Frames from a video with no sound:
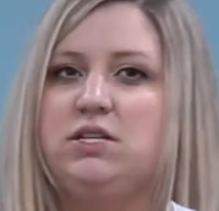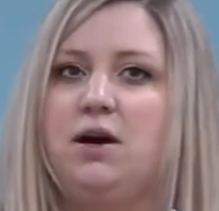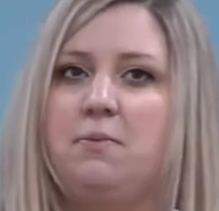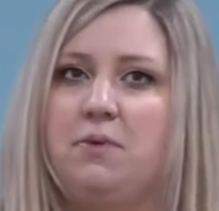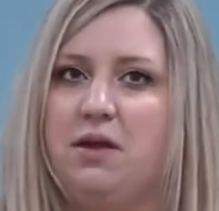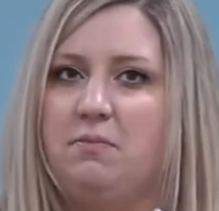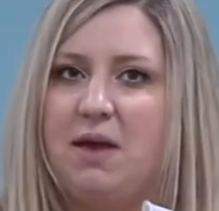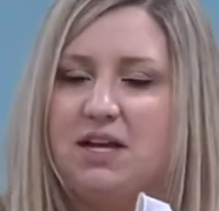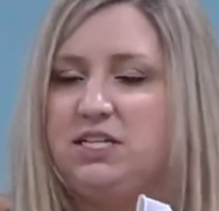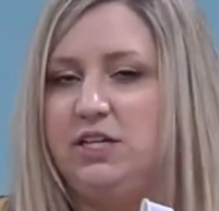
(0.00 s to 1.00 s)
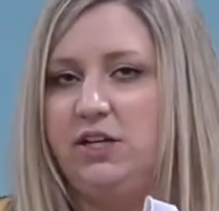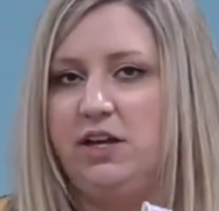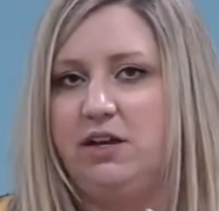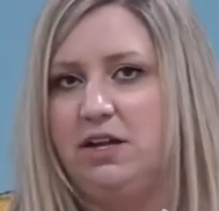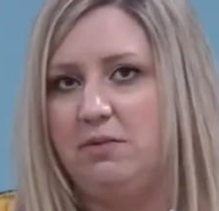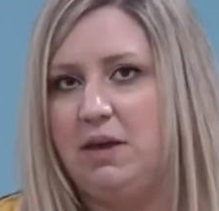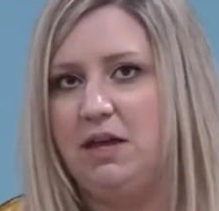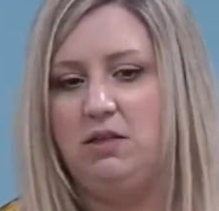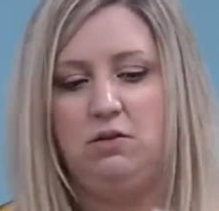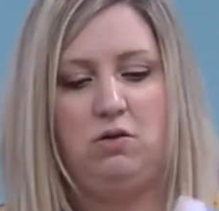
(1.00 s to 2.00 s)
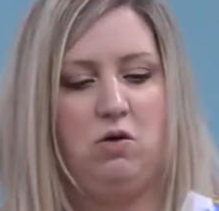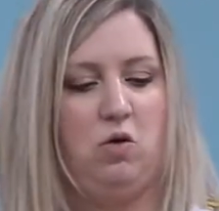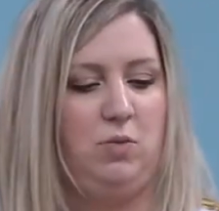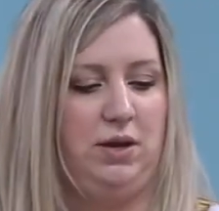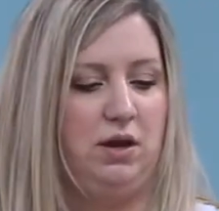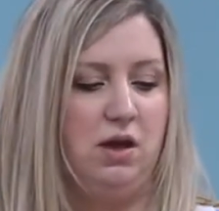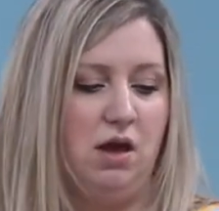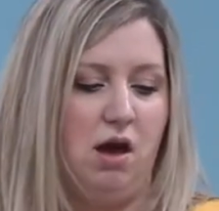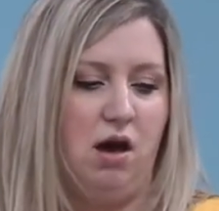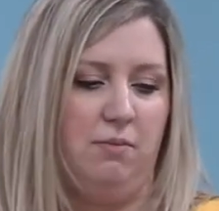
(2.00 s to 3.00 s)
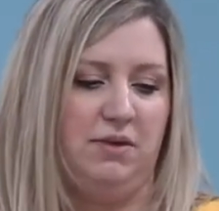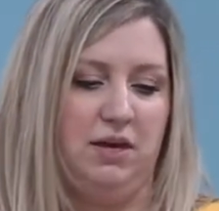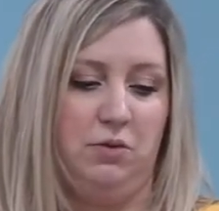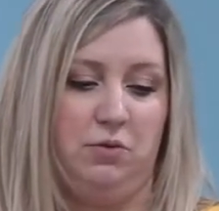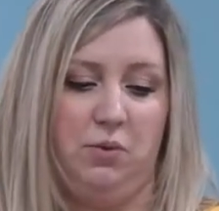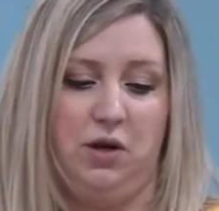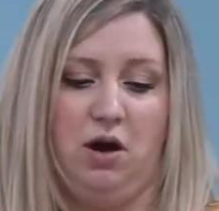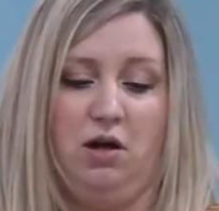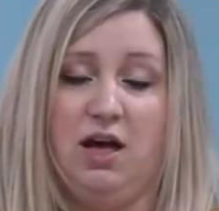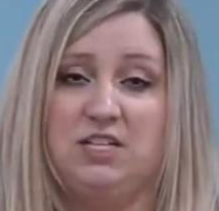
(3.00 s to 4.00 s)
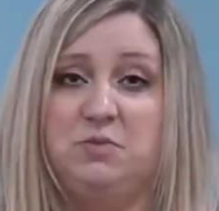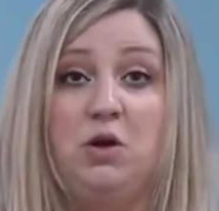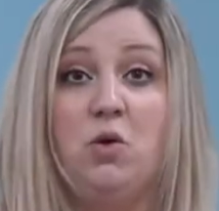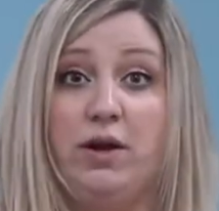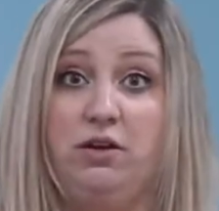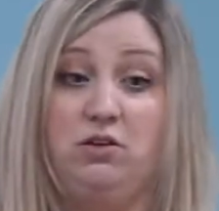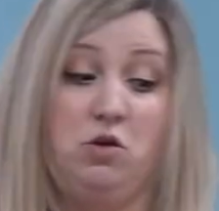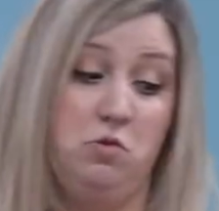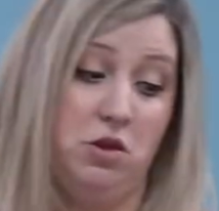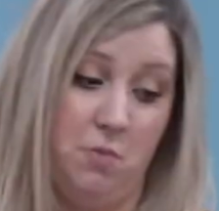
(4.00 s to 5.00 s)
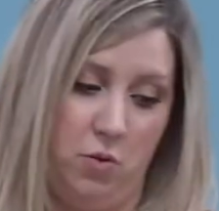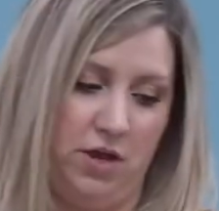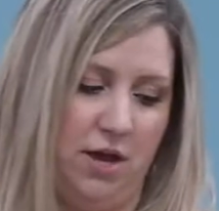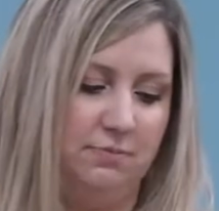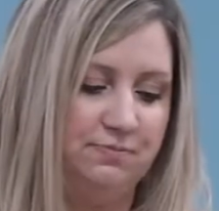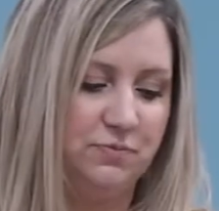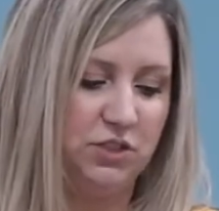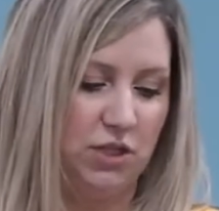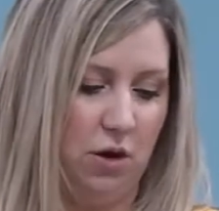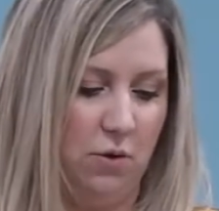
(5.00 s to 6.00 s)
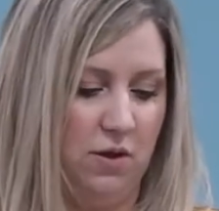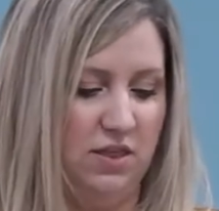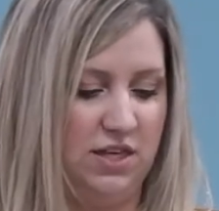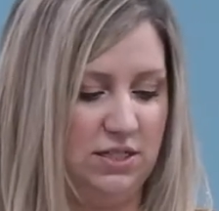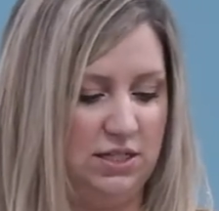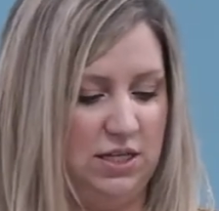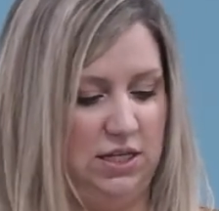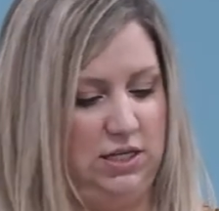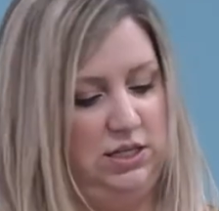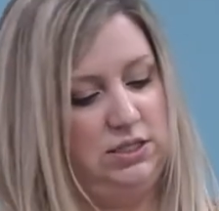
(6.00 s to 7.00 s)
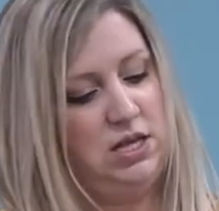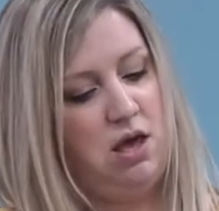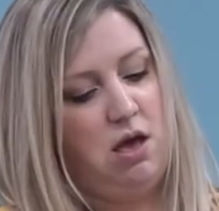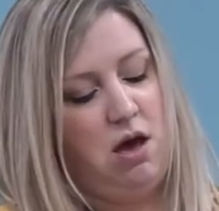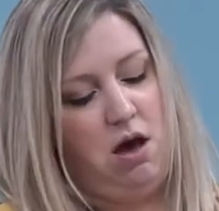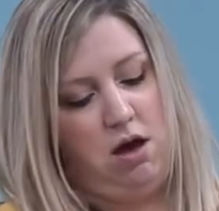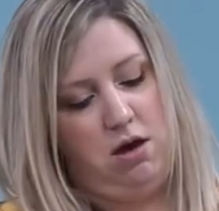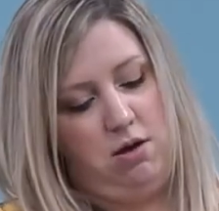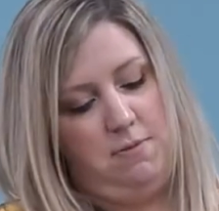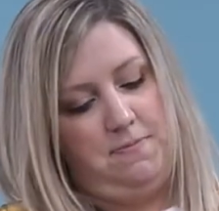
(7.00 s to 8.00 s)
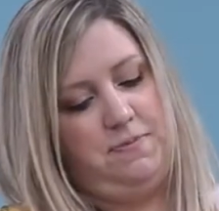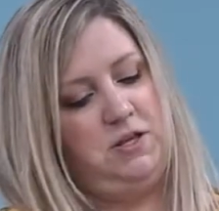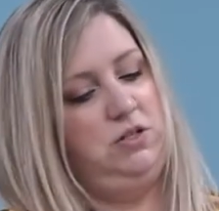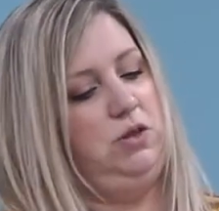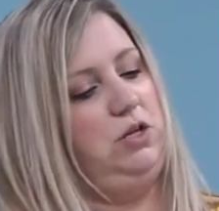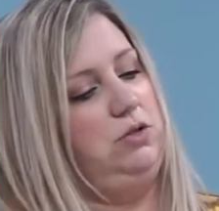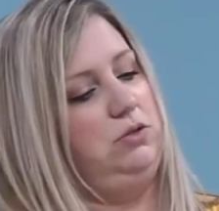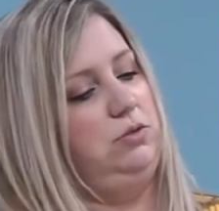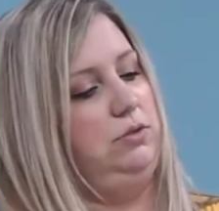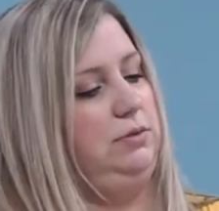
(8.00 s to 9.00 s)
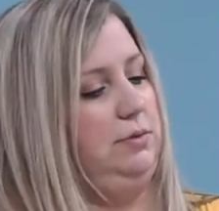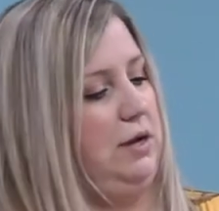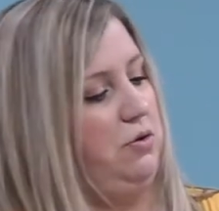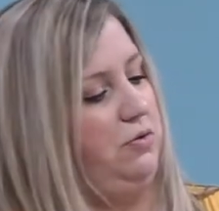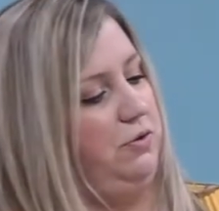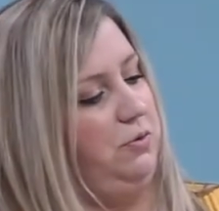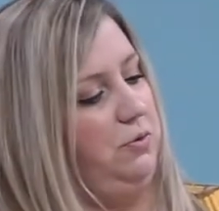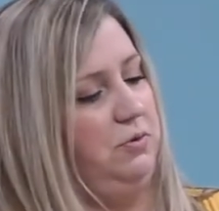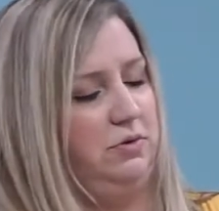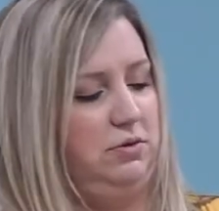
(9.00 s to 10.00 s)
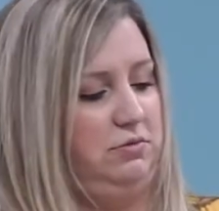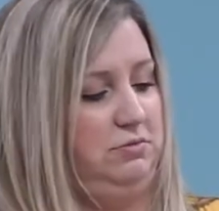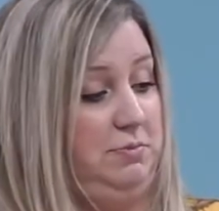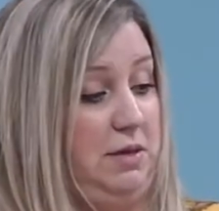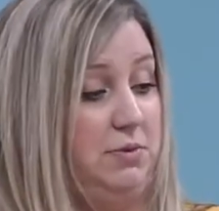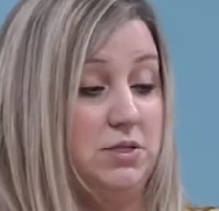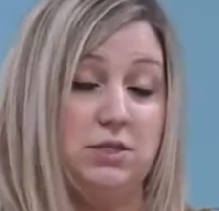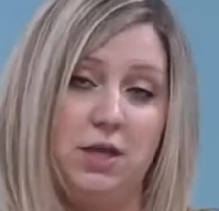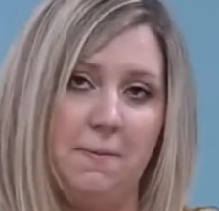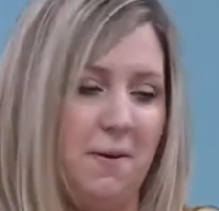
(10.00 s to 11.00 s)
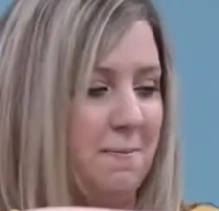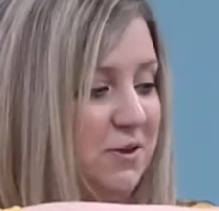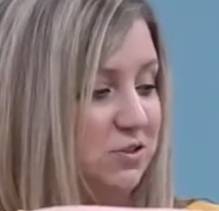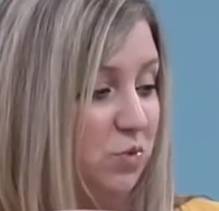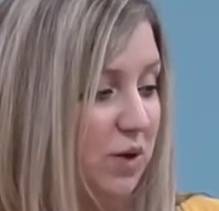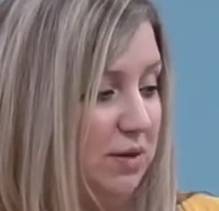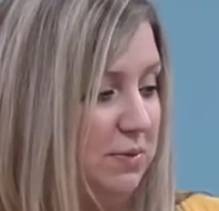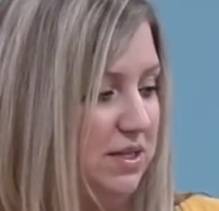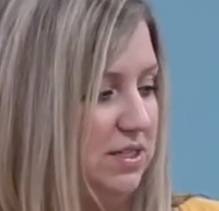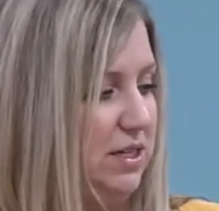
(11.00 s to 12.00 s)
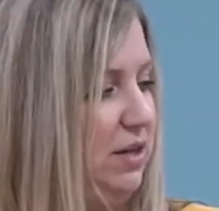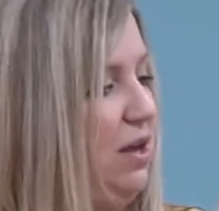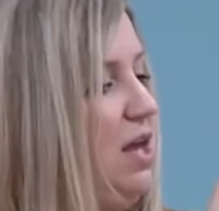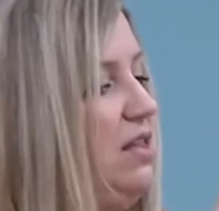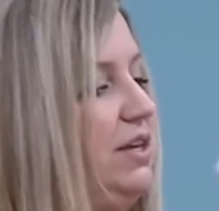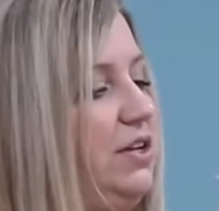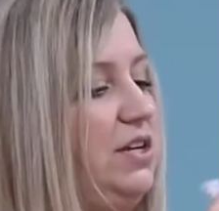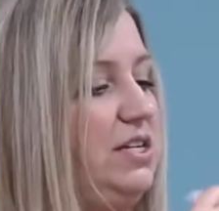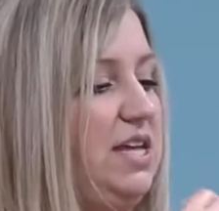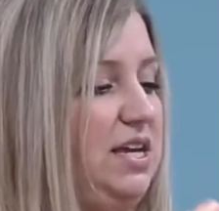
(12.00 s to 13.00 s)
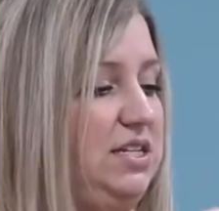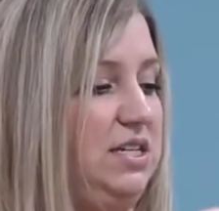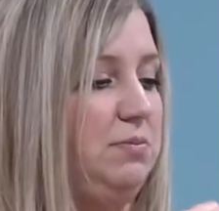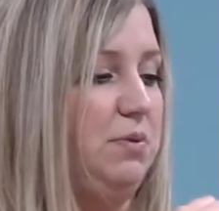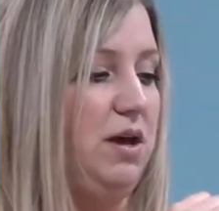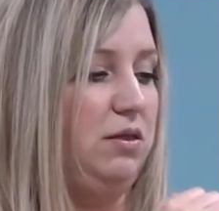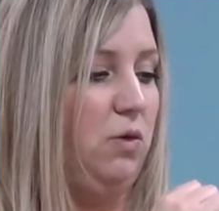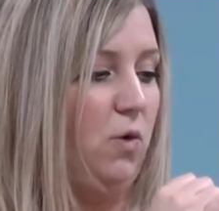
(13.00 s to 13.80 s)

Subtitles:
up and bacteria can make a little home and get what we call hospital-acquired pneumonia. So this is, there's a little, I don't know if you'll be able to see it, but there's a white piece here that you're going to take a deep breath